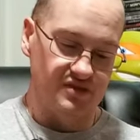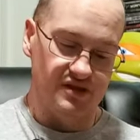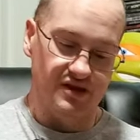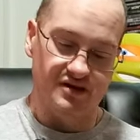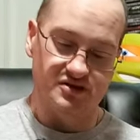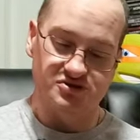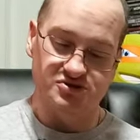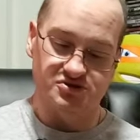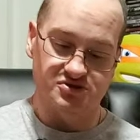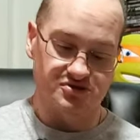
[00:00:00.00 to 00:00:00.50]

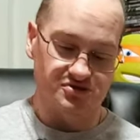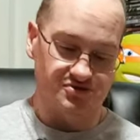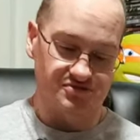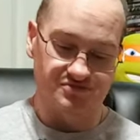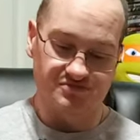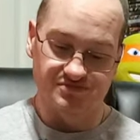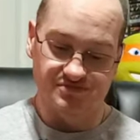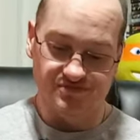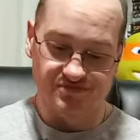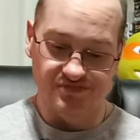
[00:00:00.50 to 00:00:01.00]
That's
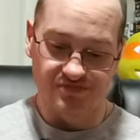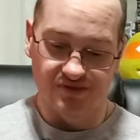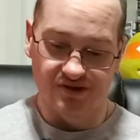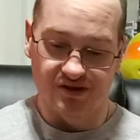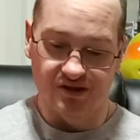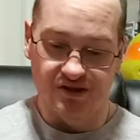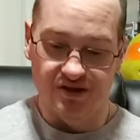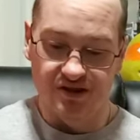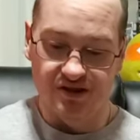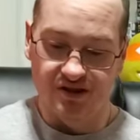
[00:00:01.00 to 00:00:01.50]

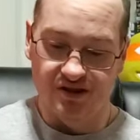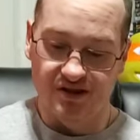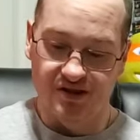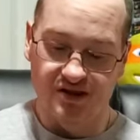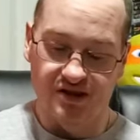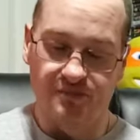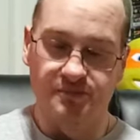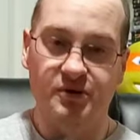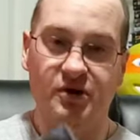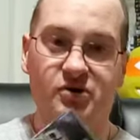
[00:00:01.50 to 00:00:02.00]

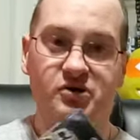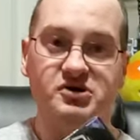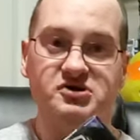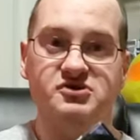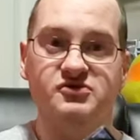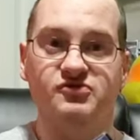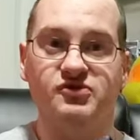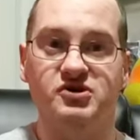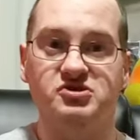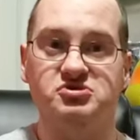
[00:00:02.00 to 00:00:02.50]
the
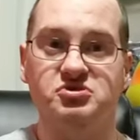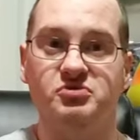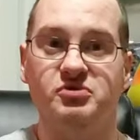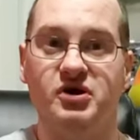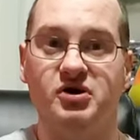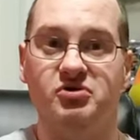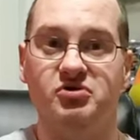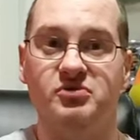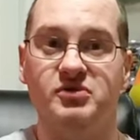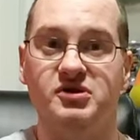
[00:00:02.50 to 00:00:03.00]
bonus of retro
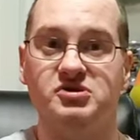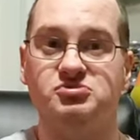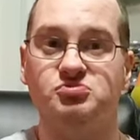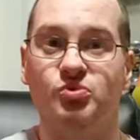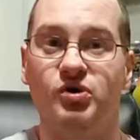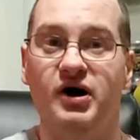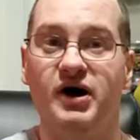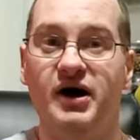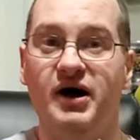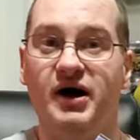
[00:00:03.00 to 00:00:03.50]
record. That's
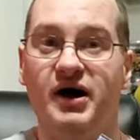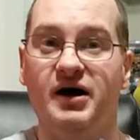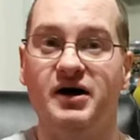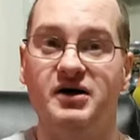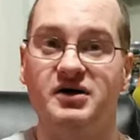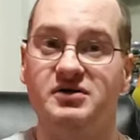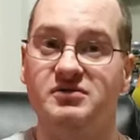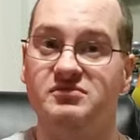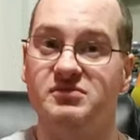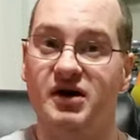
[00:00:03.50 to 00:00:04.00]
why
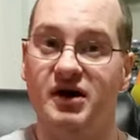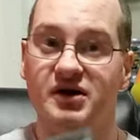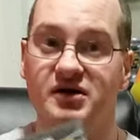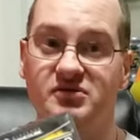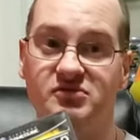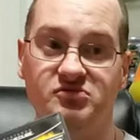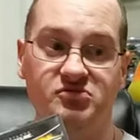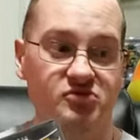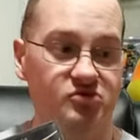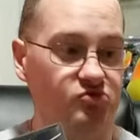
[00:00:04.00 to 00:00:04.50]
I,
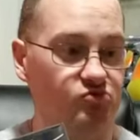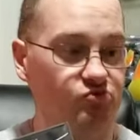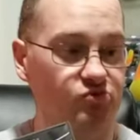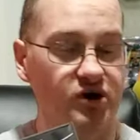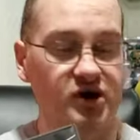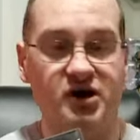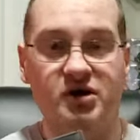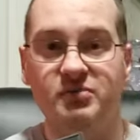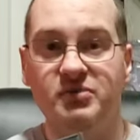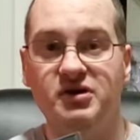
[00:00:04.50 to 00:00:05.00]
I
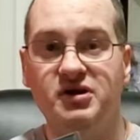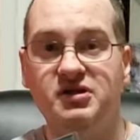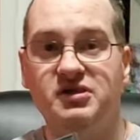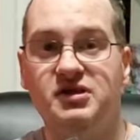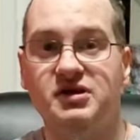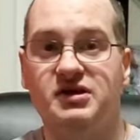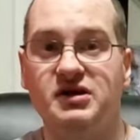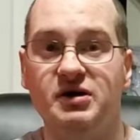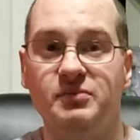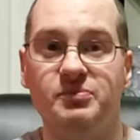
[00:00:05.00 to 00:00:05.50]
recommended
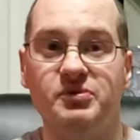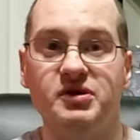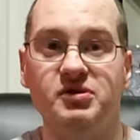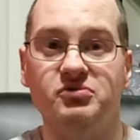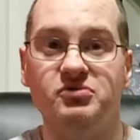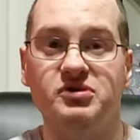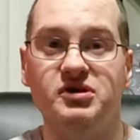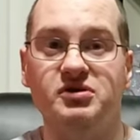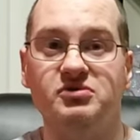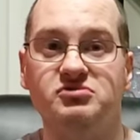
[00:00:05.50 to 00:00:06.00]
the company
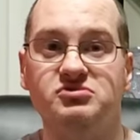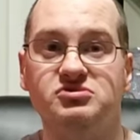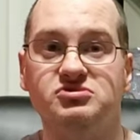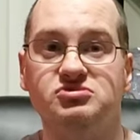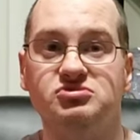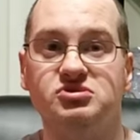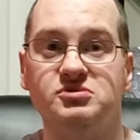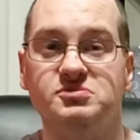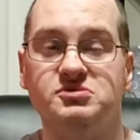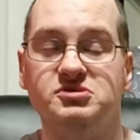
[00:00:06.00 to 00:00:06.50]
when they were a
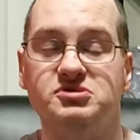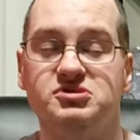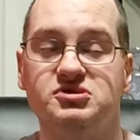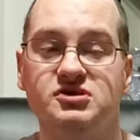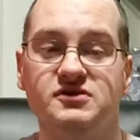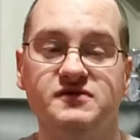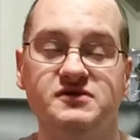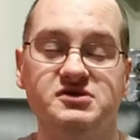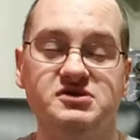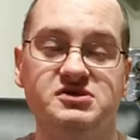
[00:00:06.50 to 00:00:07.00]
subscription
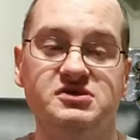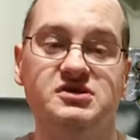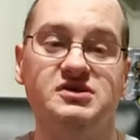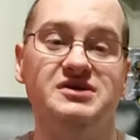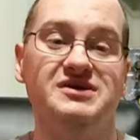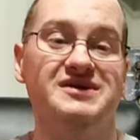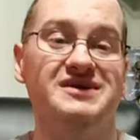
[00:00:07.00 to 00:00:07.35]
service.